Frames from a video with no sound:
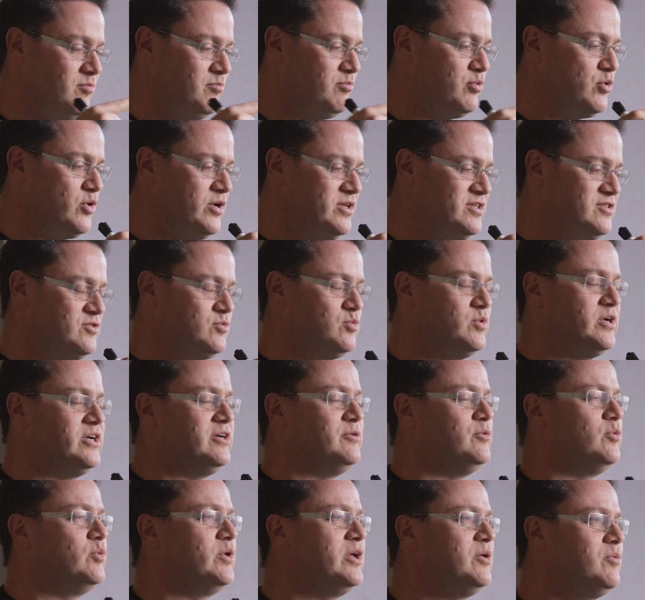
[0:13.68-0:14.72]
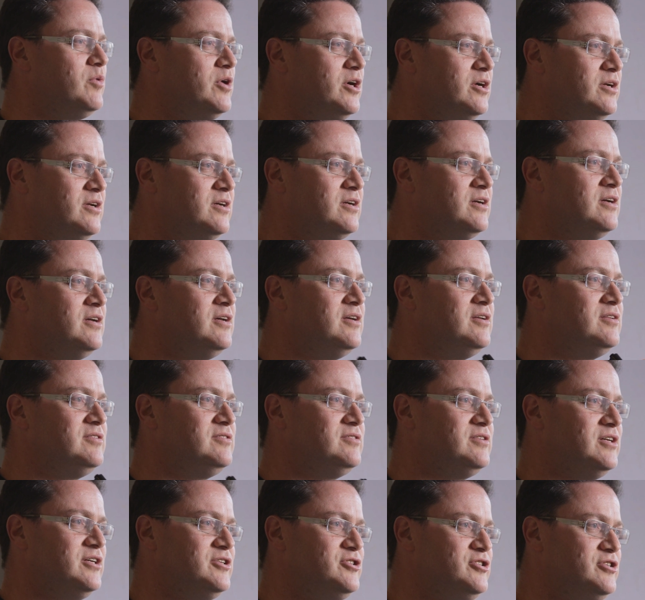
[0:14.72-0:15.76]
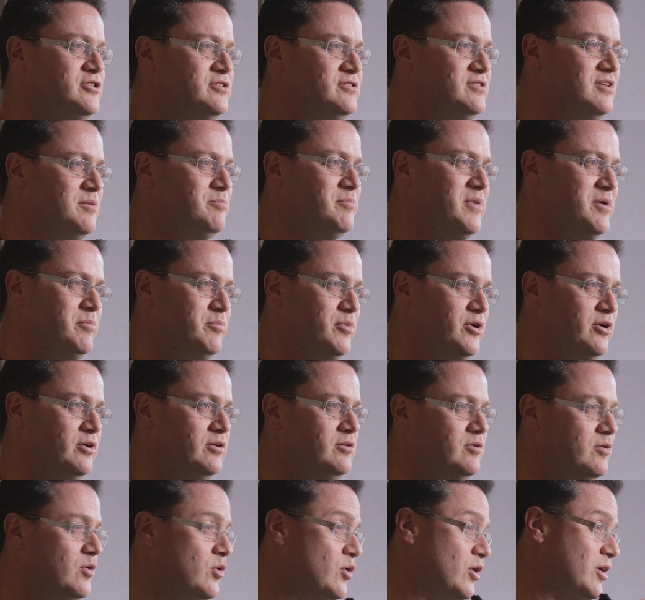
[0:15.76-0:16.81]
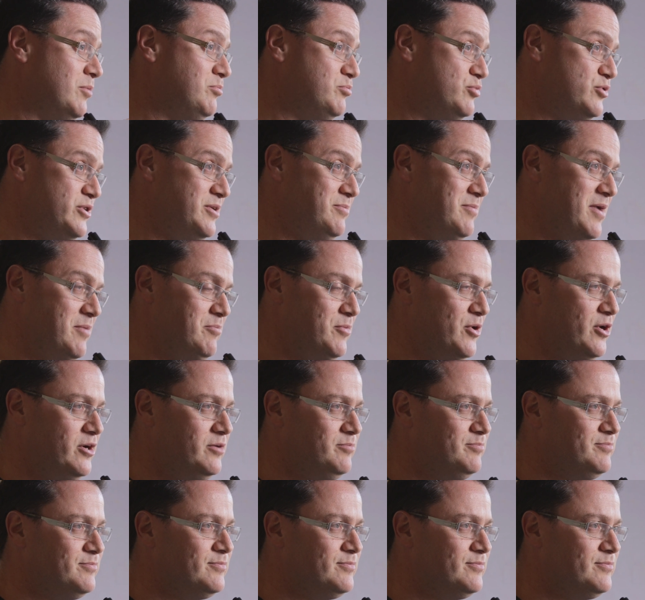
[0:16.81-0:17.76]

points where WeWork touches a member or a pre-member.